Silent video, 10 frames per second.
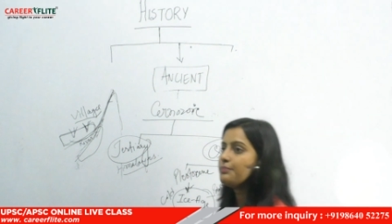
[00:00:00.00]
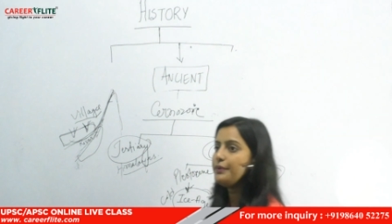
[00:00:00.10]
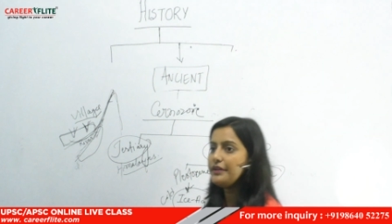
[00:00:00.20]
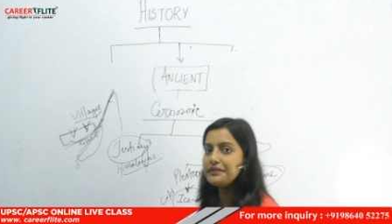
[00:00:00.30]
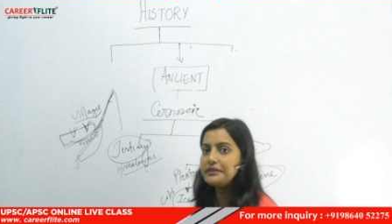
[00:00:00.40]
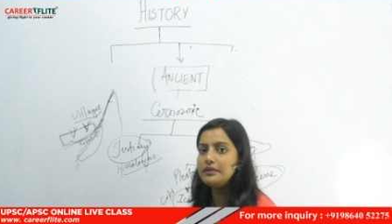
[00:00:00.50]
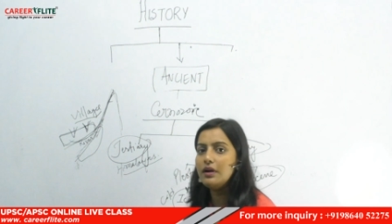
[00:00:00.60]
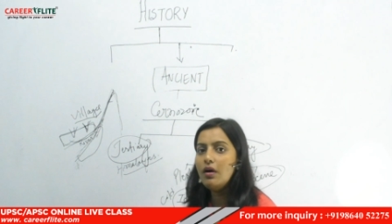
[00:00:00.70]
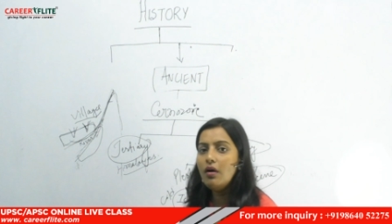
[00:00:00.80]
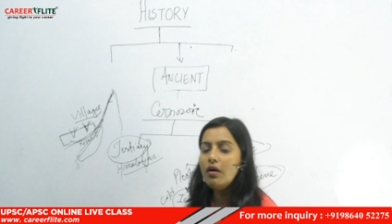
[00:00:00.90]
period,
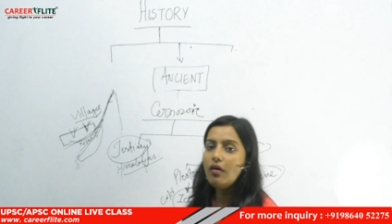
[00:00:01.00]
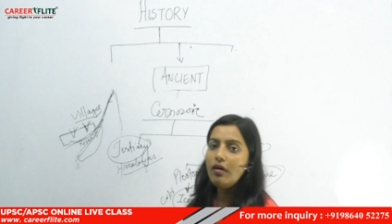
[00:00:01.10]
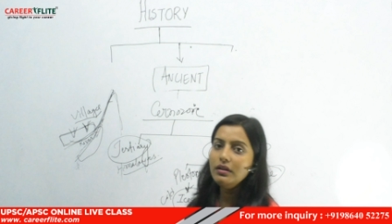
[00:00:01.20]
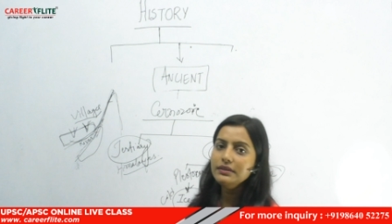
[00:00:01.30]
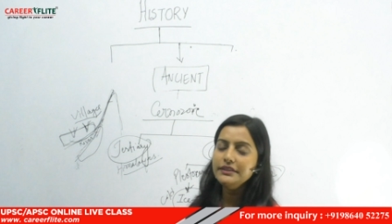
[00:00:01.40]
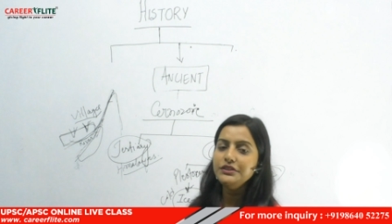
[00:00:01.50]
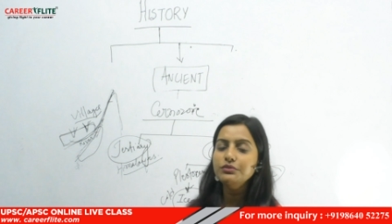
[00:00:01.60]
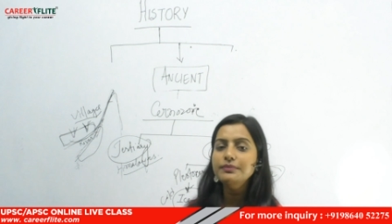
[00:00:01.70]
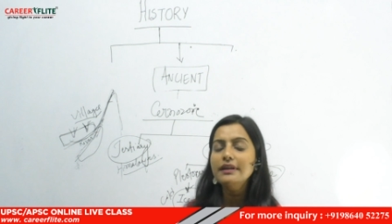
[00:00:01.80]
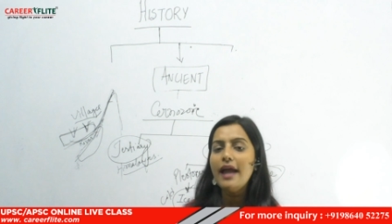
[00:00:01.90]
all the
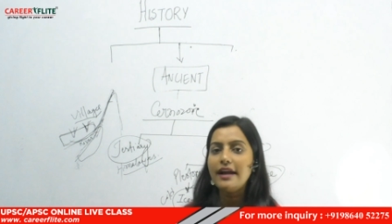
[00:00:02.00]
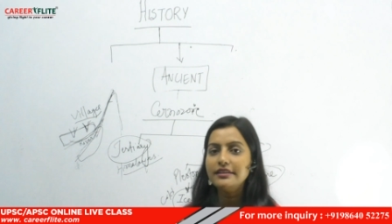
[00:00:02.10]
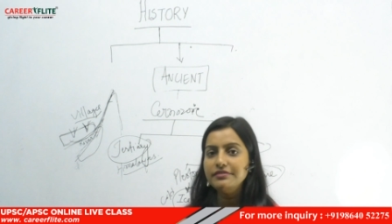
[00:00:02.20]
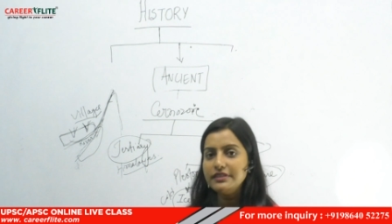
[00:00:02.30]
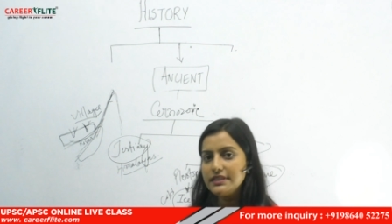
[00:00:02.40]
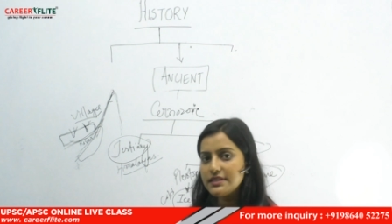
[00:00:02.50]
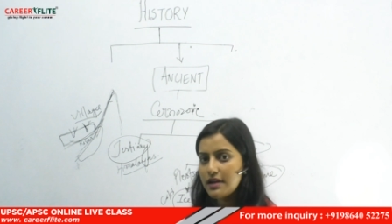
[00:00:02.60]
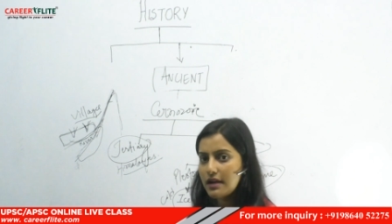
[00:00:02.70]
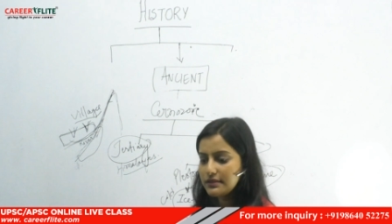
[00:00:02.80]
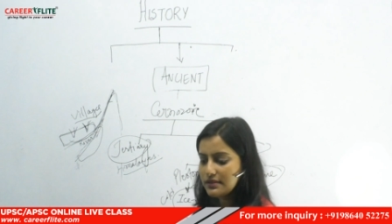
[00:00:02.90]
human activities
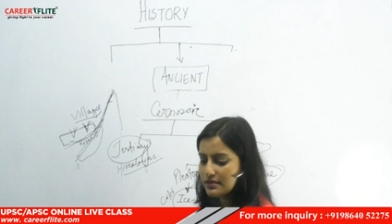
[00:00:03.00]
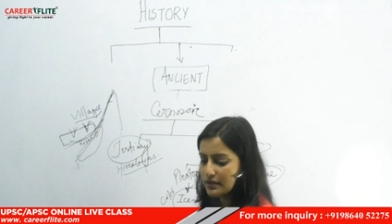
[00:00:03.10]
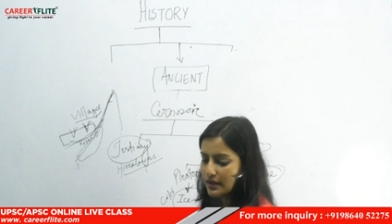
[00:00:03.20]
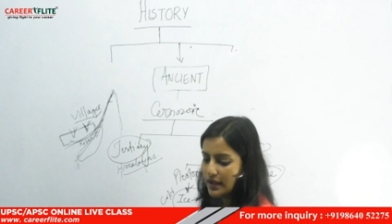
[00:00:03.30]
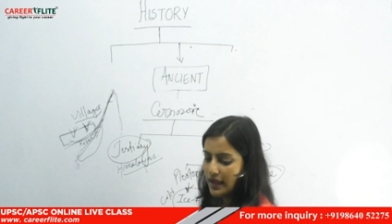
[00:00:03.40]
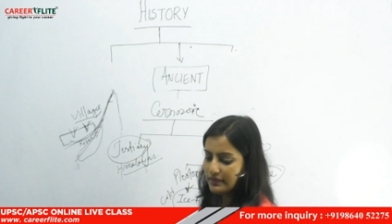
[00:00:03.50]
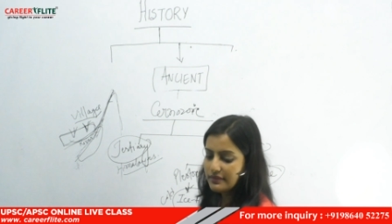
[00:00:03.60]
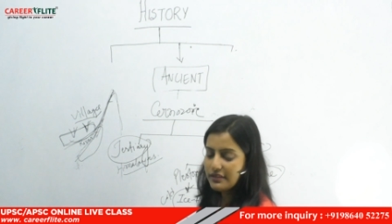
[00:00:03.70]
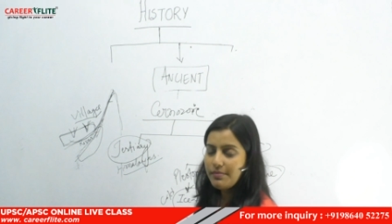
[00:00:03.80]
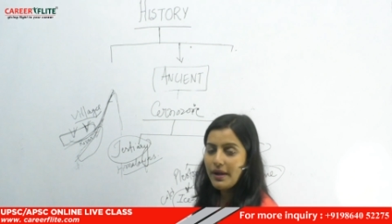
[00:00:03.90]
started, and
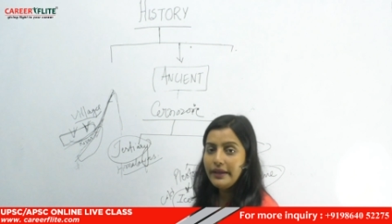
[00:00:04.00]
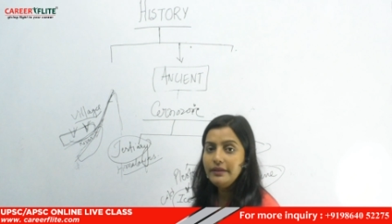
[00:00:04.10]
thereby